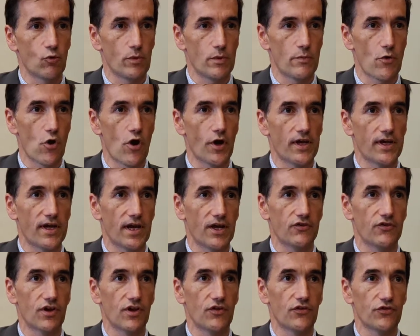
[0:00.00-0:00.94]
will be market
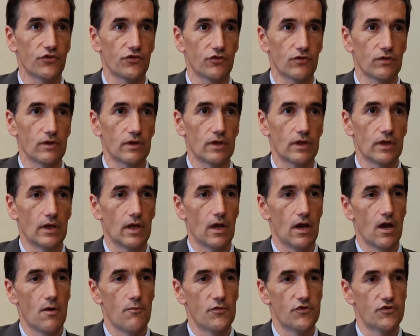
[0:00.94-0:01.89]
access.
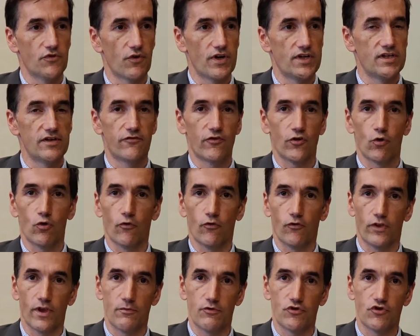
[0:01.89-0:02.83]
Um, it's very difficult
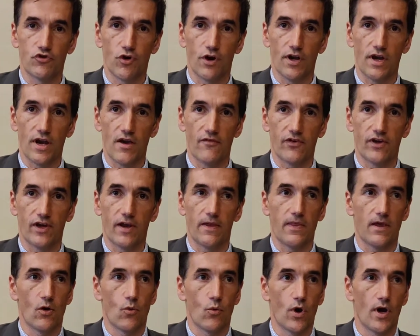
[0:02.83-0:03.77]
for them to try and
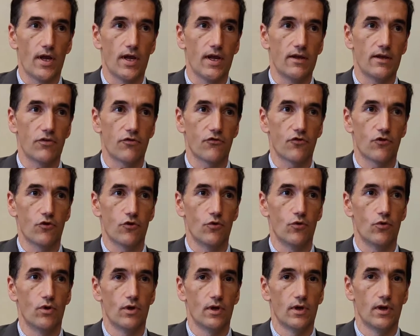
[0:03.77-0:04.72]
navigate their way
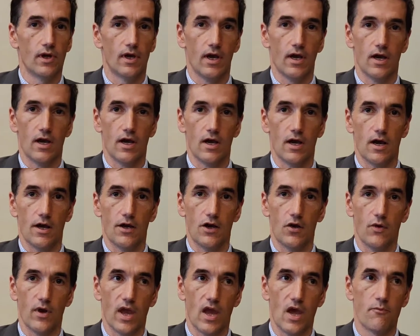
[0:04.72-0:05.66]
through uh, an
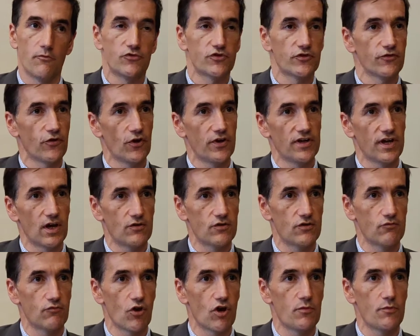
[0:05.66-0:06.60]
OEM to find
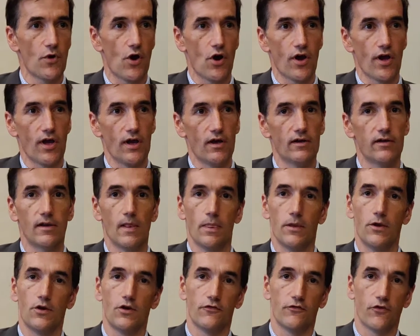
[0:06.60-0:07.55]
out the right buyer,
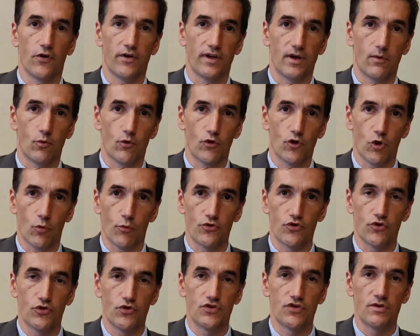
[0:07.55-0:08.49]
you know, find out what the
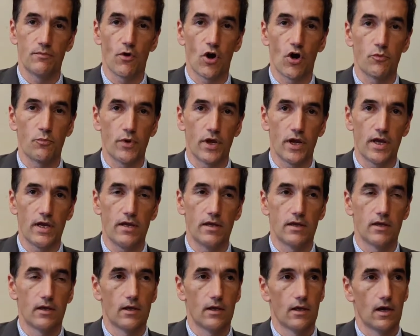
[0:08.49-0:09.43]
opportunity might be.
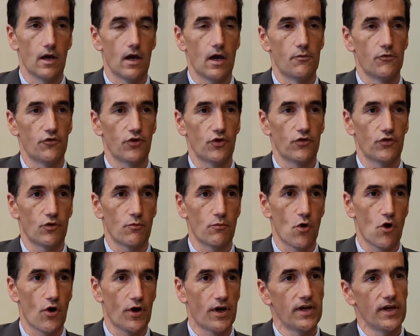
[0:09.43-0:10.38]
Um, so, so
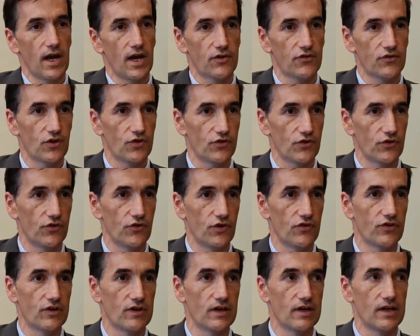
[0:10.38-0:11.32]
market access is,
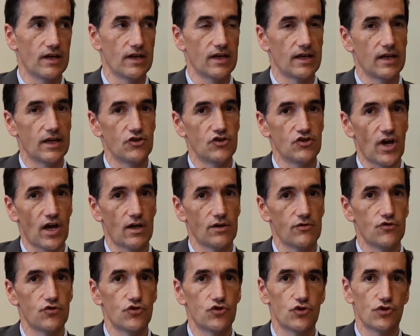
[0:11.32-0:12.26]
is clearly a key
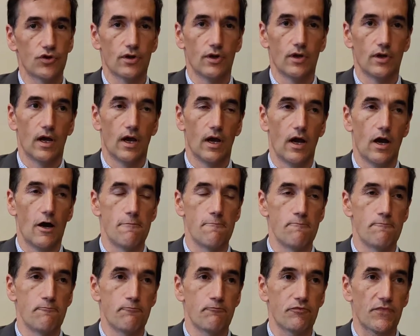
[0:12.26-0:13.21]
challenge.
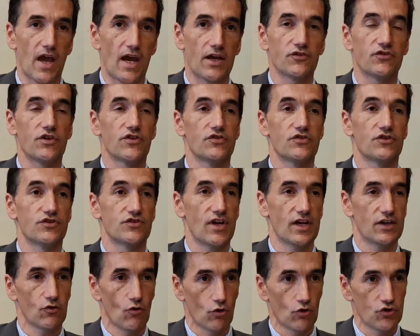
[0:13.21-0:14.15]
Um, access to
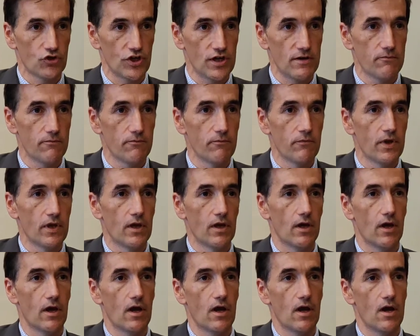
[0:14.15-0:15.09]
technology
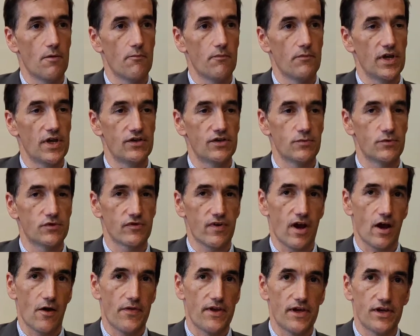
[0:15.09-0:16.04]
um, in terms of
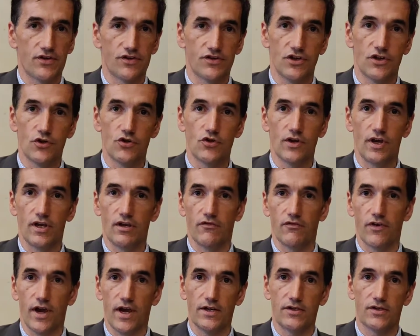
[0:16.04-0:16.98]
how they continue to
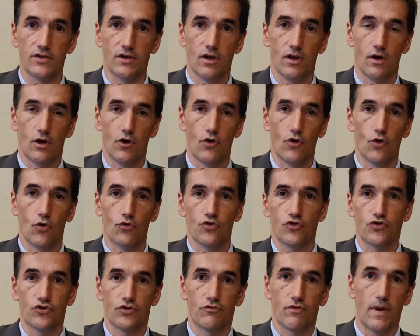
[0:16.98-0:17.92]
innovate, not
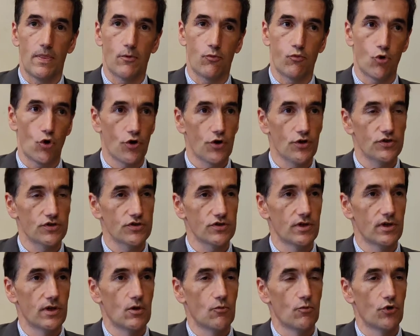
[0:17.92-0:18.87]
just around the product,
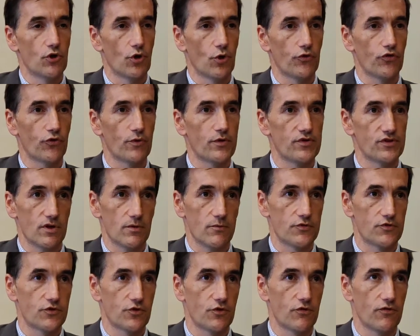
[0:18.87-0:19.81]
but also in
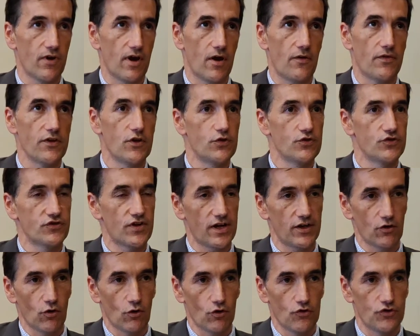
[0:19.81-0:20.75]
terms of how they use
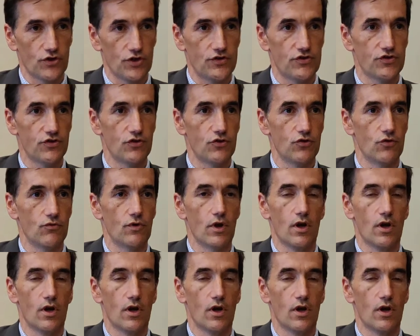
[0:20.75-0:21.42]
technology to